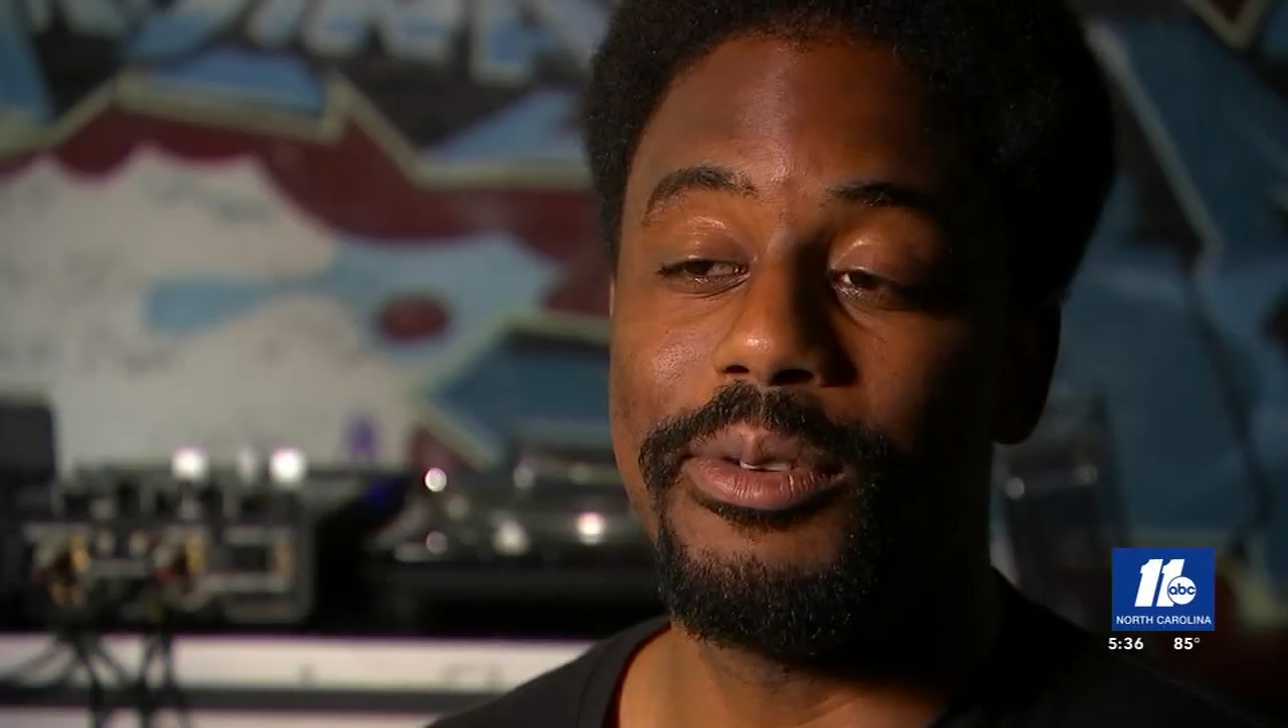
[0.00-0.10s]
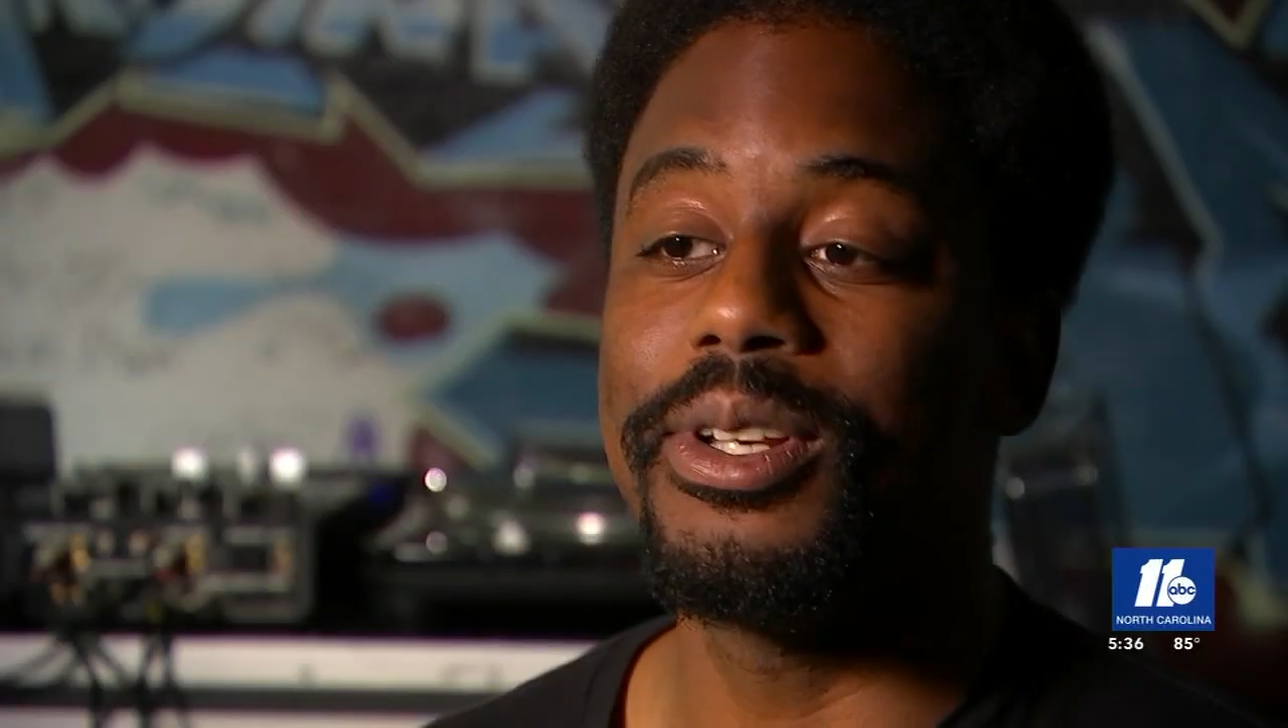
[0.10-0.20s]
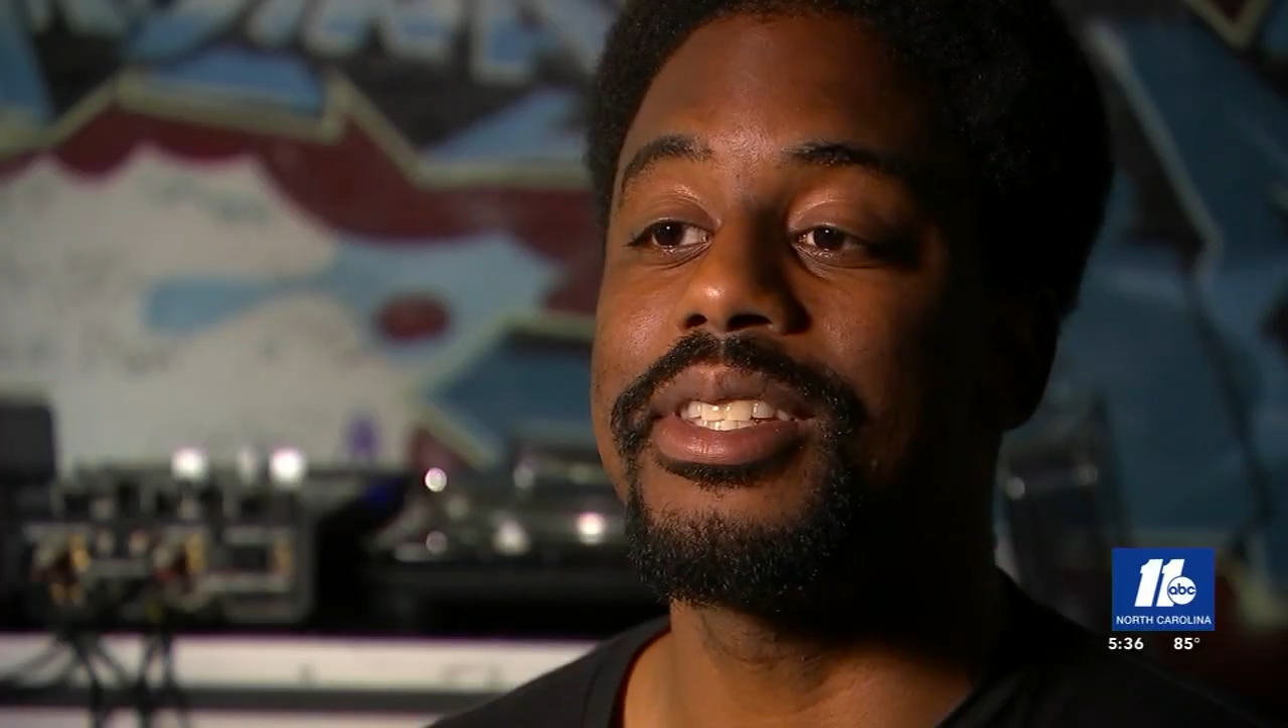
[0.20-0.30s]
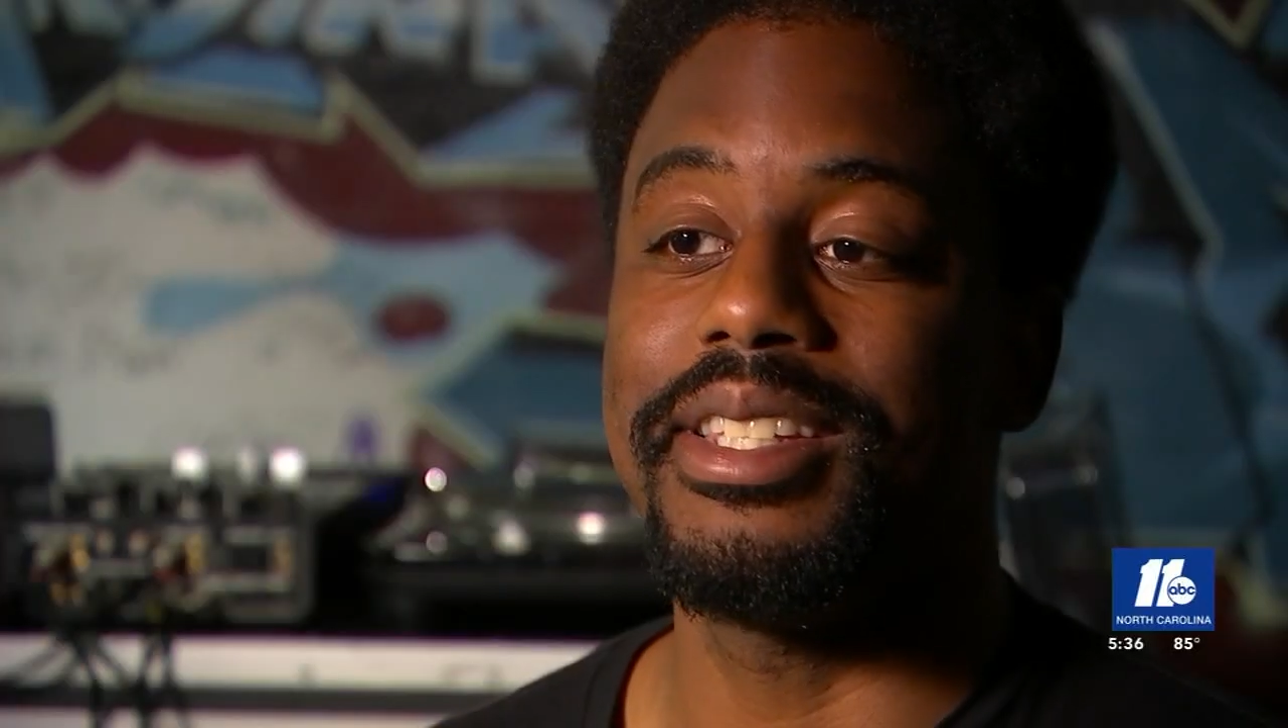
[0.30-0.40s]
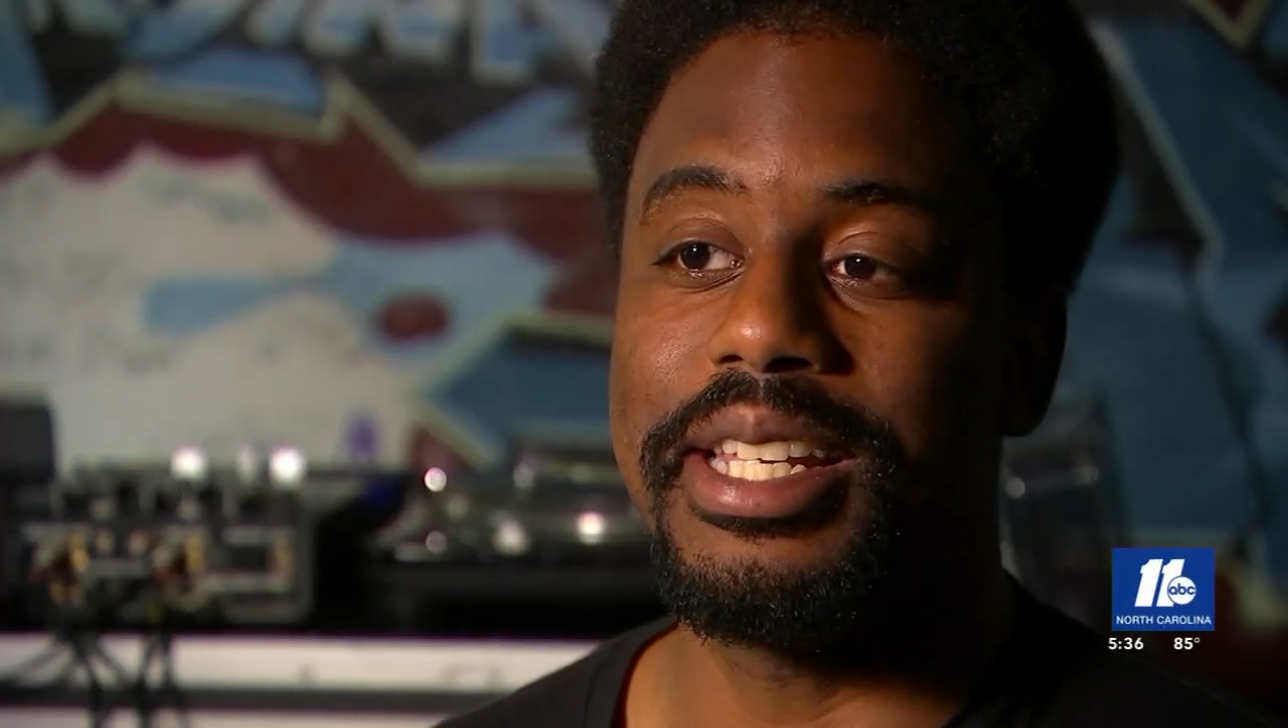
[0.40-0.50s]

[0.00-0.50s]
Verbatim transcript: Now, what's the